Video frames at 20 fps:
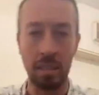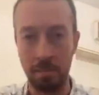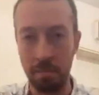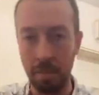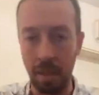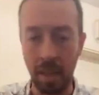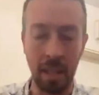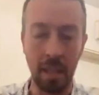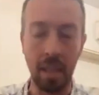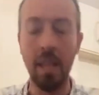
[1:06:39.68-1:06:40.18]
gets
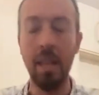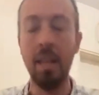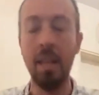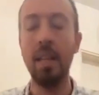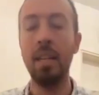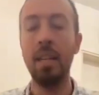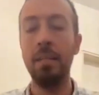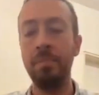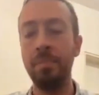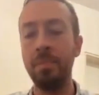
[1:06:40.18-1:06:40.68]
made.
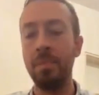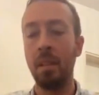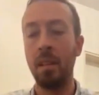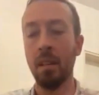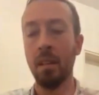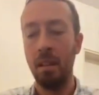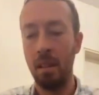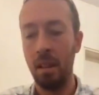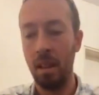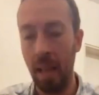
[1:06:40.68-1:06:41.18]

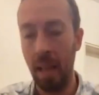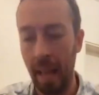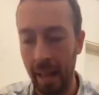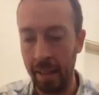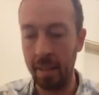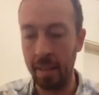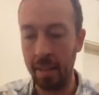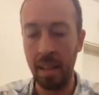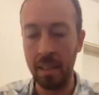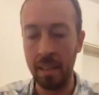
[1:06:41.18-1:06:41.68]

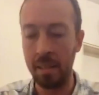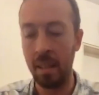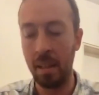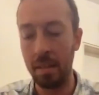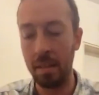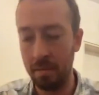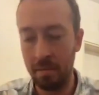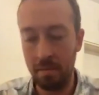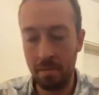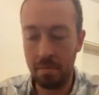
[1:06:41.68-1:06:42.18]

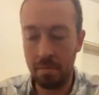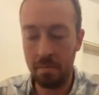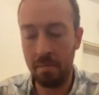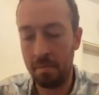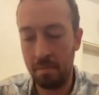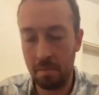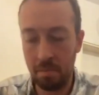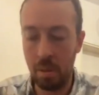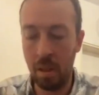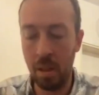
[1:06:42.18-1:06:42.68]

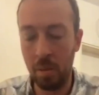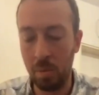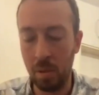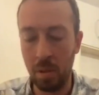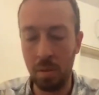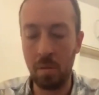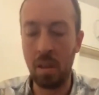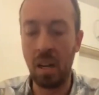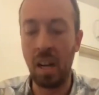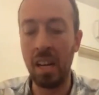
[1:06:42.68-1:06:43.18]
And
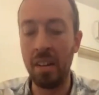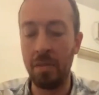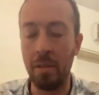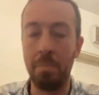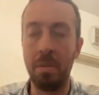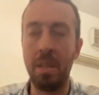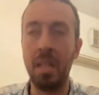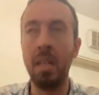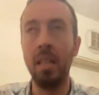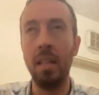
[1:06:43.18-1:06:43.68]
we're kind of
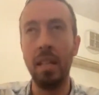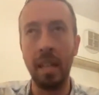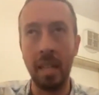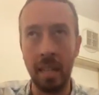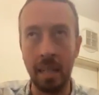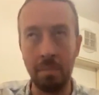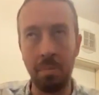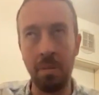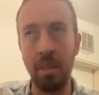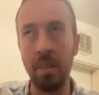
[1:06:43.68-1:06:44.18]

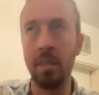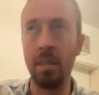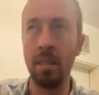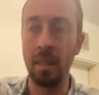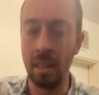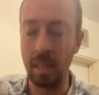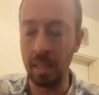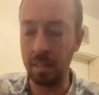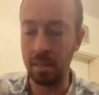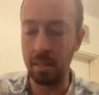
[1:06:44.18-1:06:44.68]
appealing
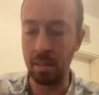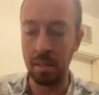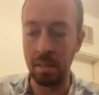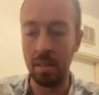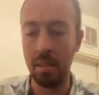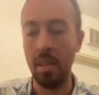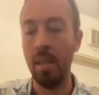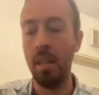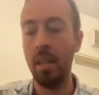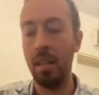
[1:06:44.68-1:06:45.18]
implicitly
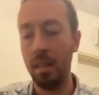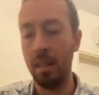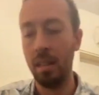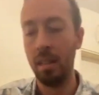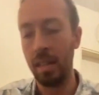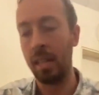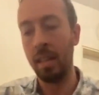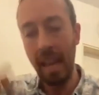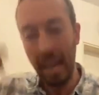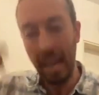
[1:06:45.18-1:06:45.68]
to,
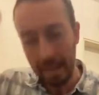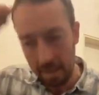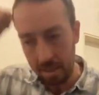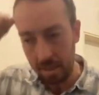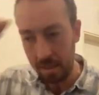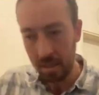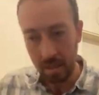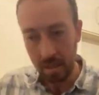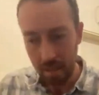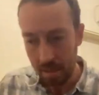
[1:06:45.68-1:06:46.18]
like,
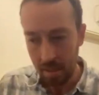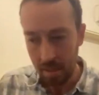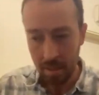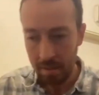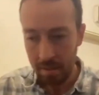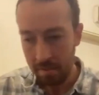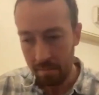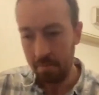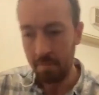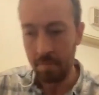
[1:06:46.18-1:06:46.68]
let
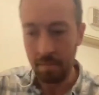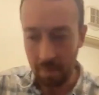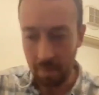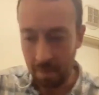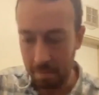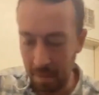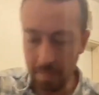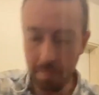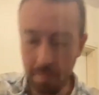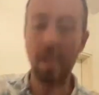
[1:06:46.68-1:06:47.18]

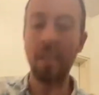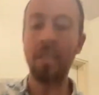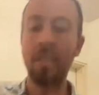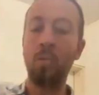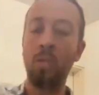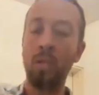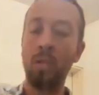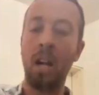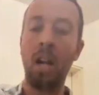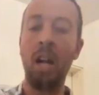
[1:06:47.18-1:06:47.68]

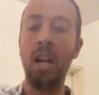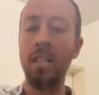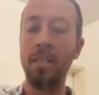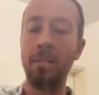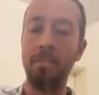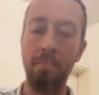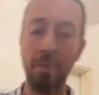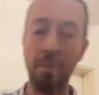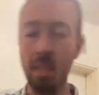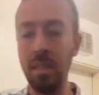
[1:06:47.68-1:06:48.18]
Immanuel
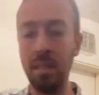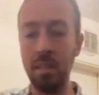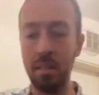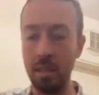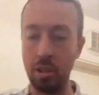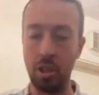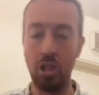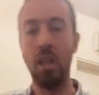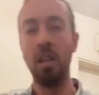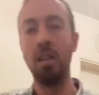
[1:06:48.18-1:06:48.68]
Kant be
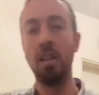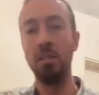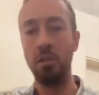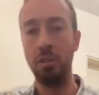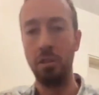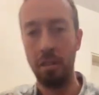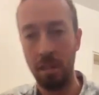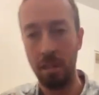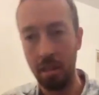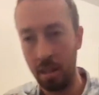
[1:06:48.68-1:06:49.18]
the
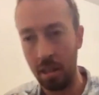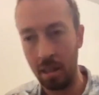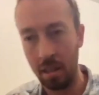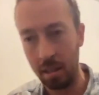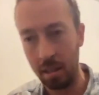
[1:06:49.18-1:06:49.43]
judge.